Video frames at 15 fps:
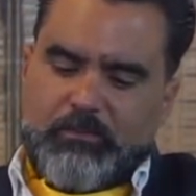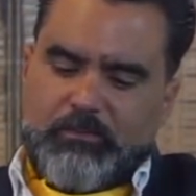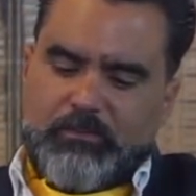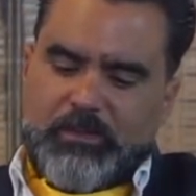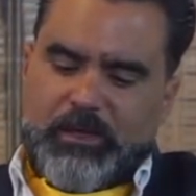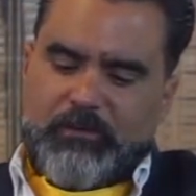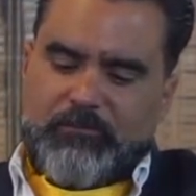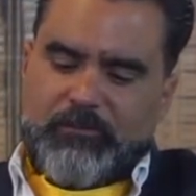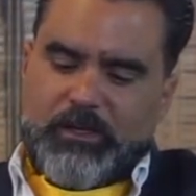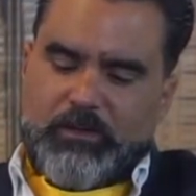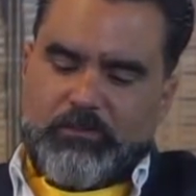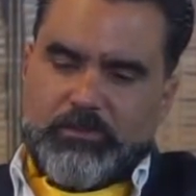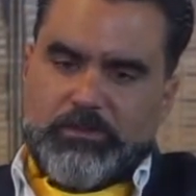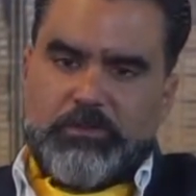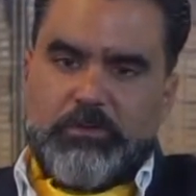Definitely
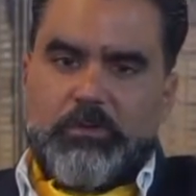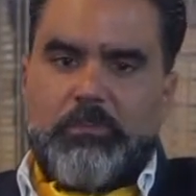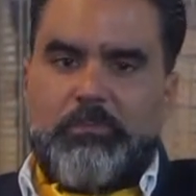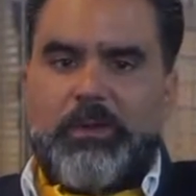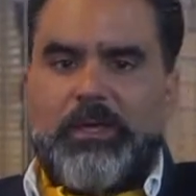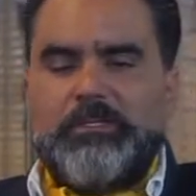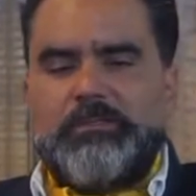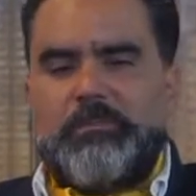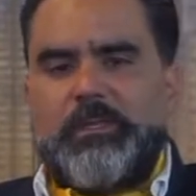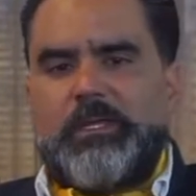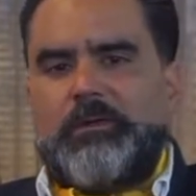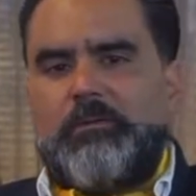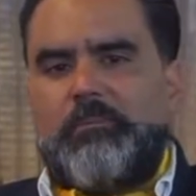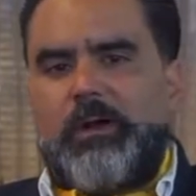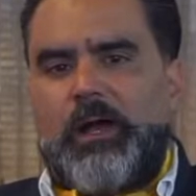was to replace
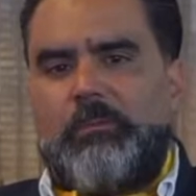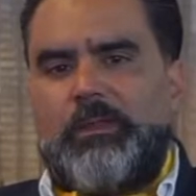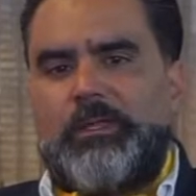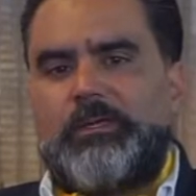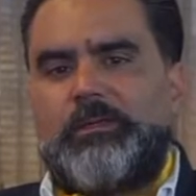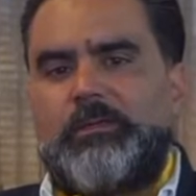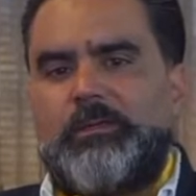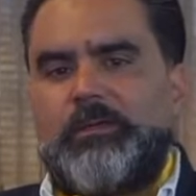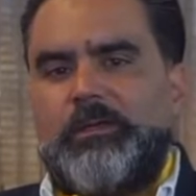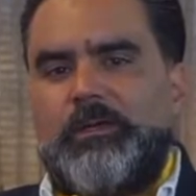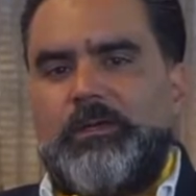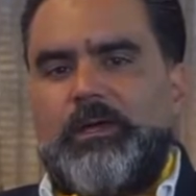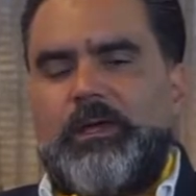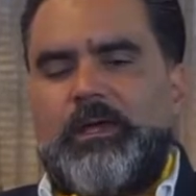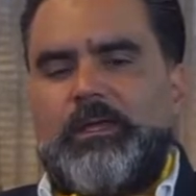Dominican Republic.
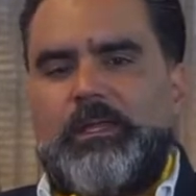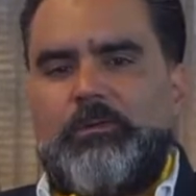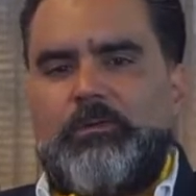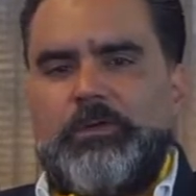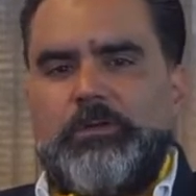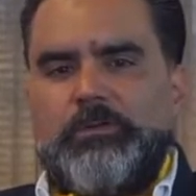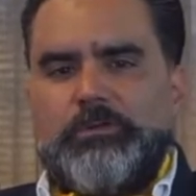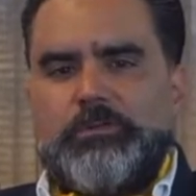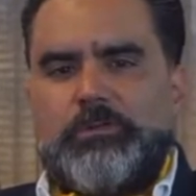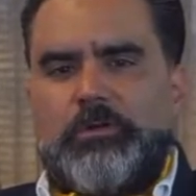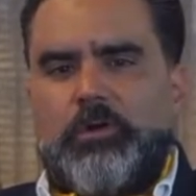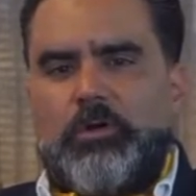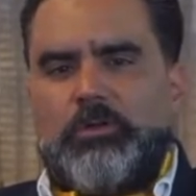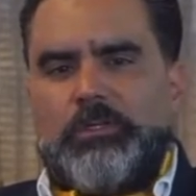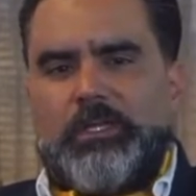And then we use
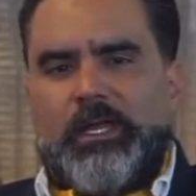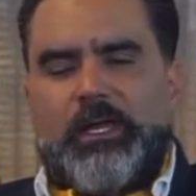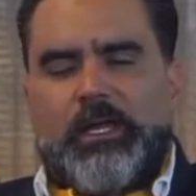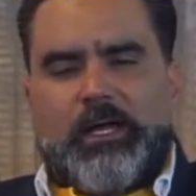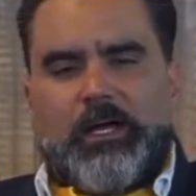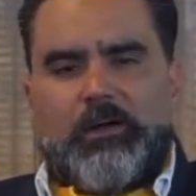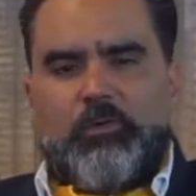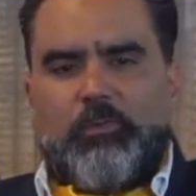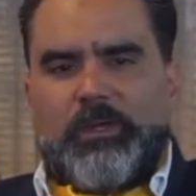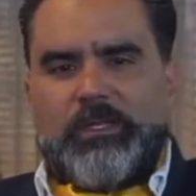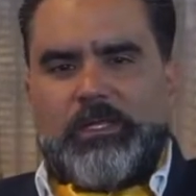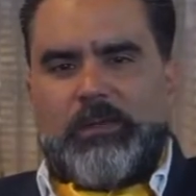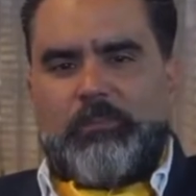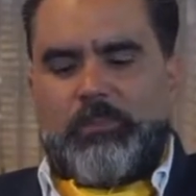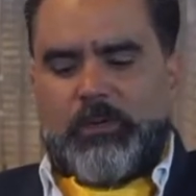Condega,
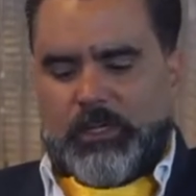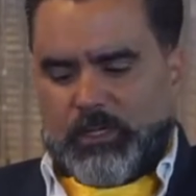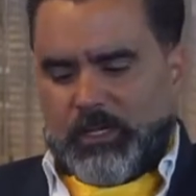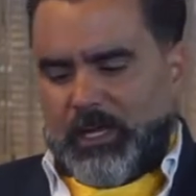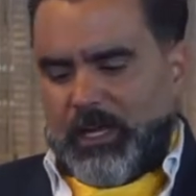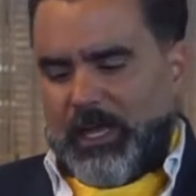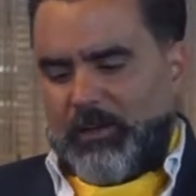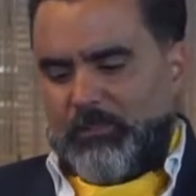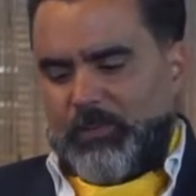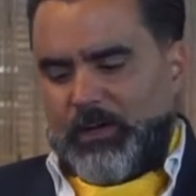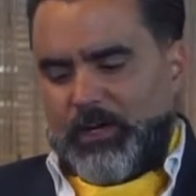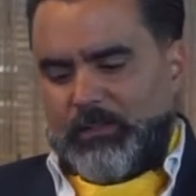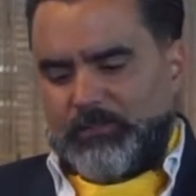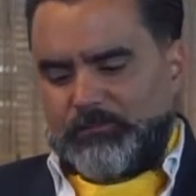Umetepe, Jalapa.